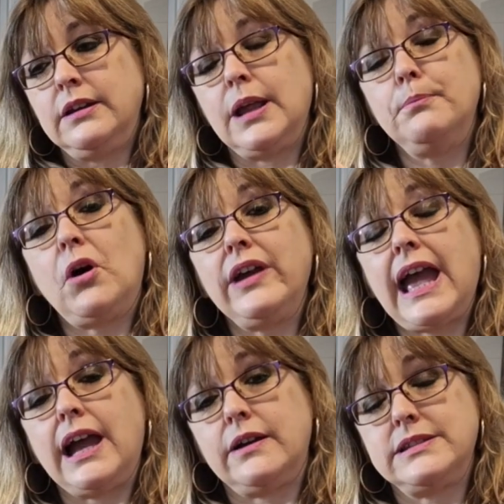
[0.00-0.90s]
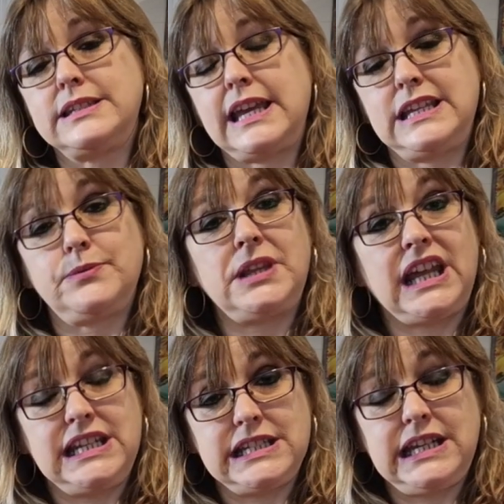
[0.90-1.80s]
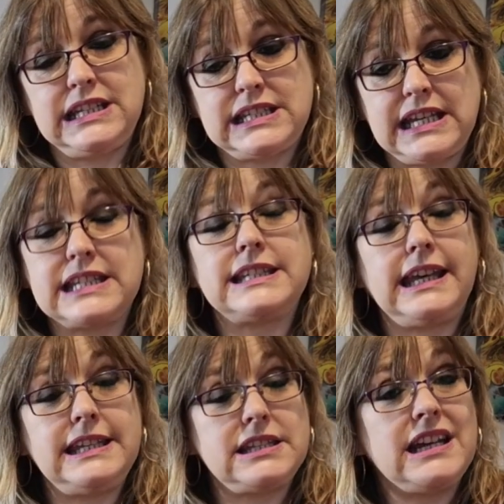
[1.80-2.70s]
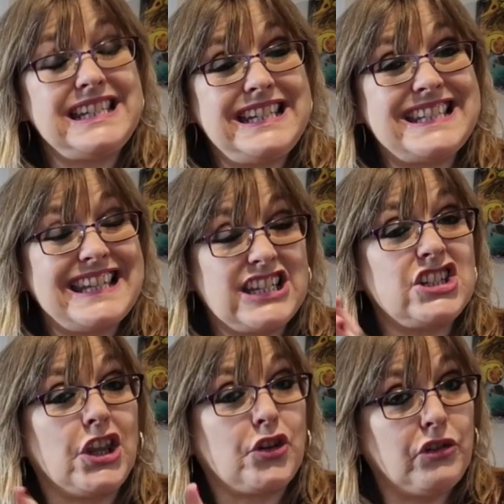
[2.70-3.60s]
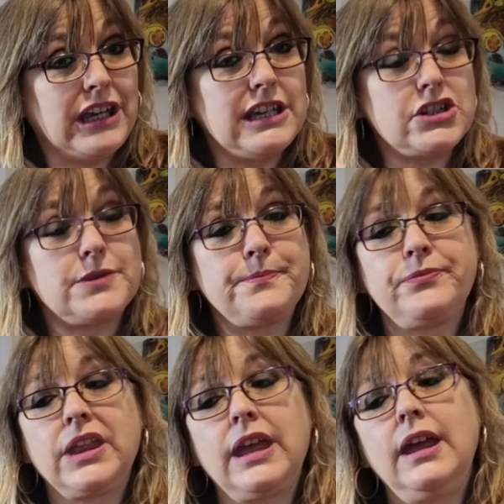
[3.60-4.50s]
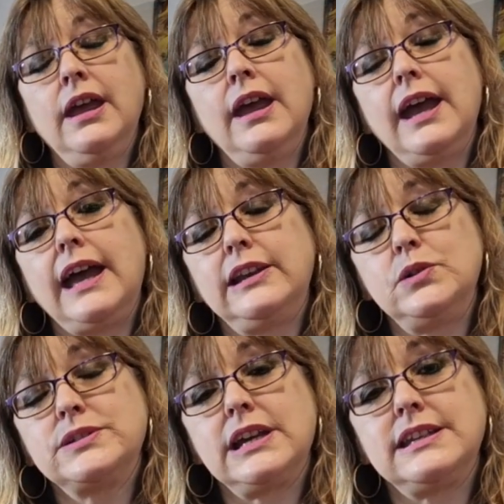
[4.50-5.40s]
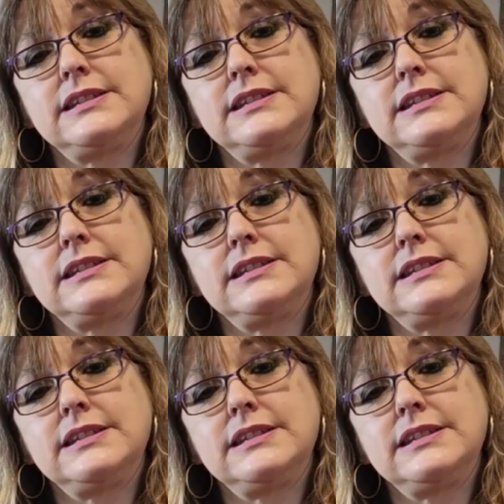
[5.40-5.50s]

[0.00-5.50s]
Now my house dates from the 1960s, 1963-ish, and it looks like